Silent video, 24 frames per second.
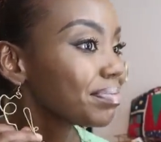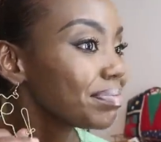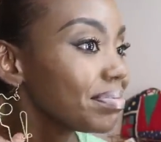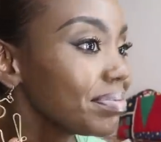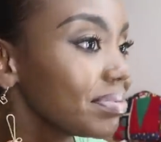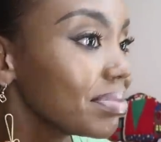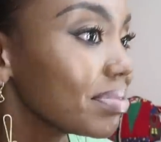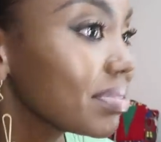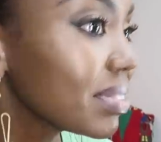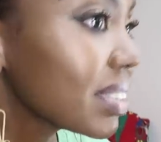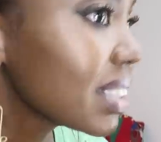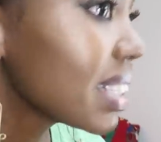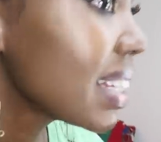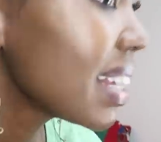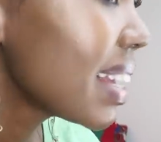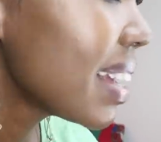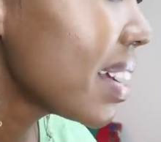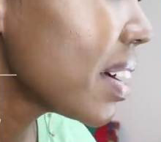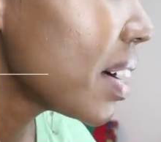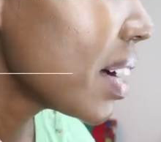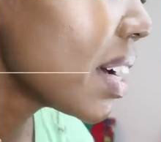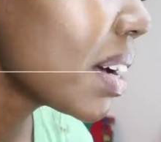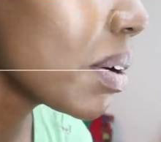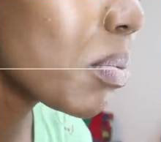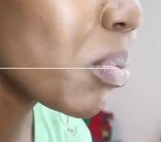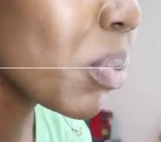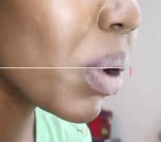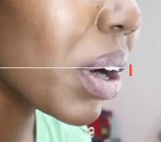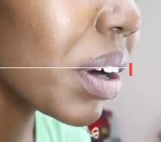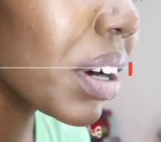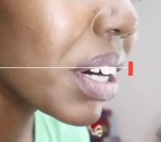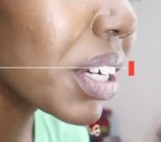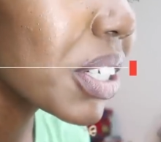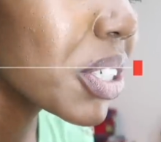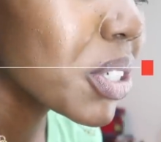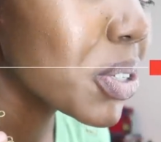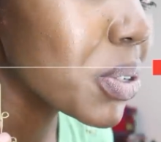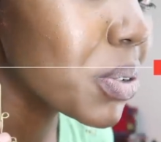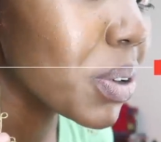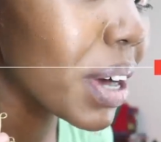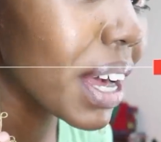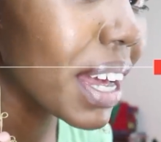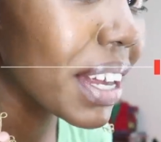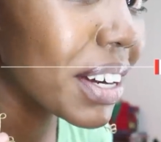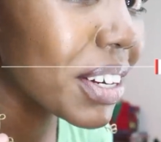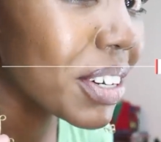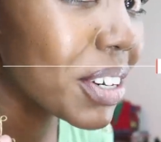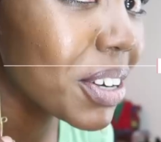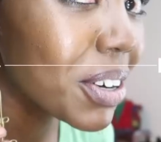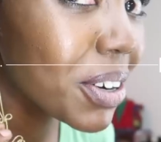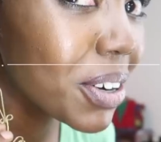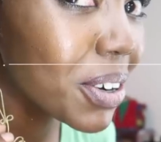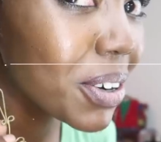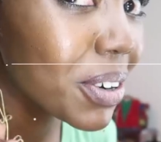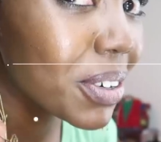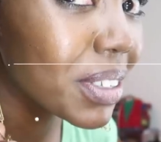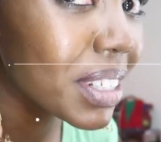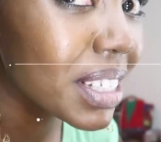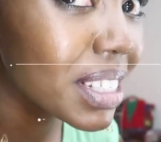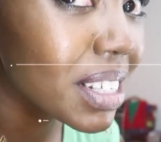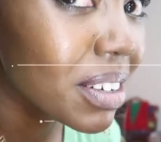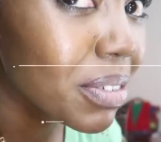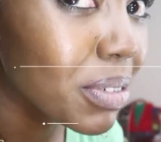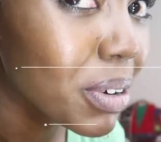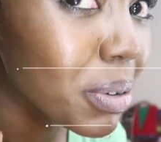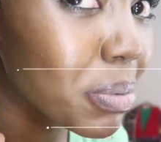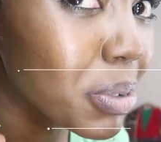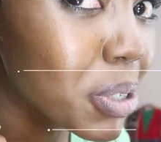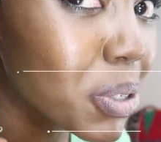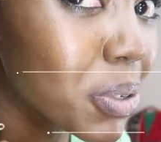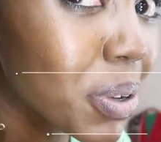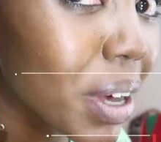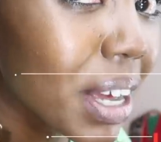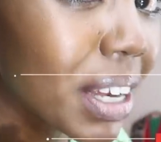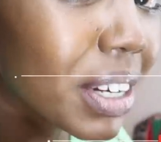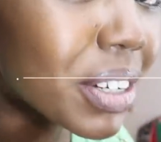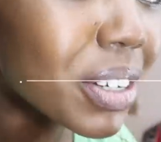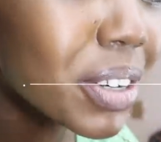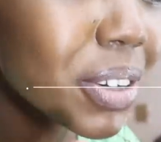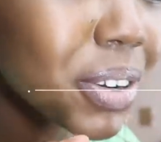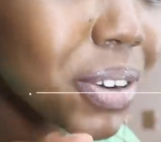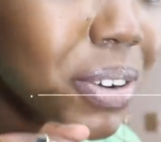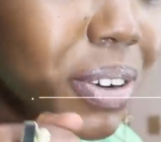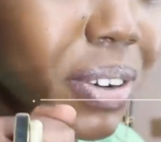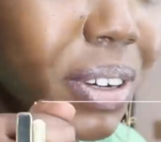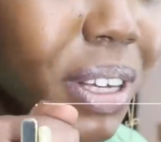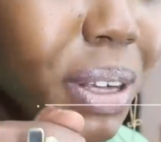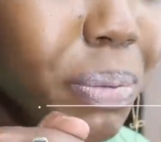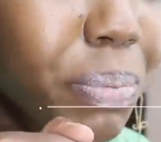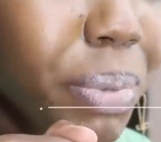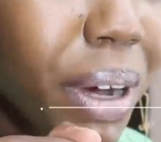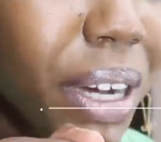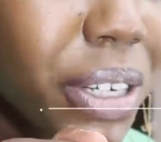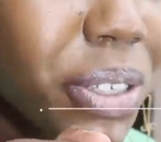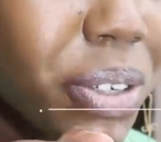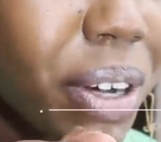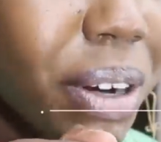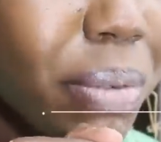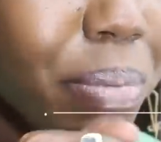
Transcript: i'm wearing two endo these are from two endo kipato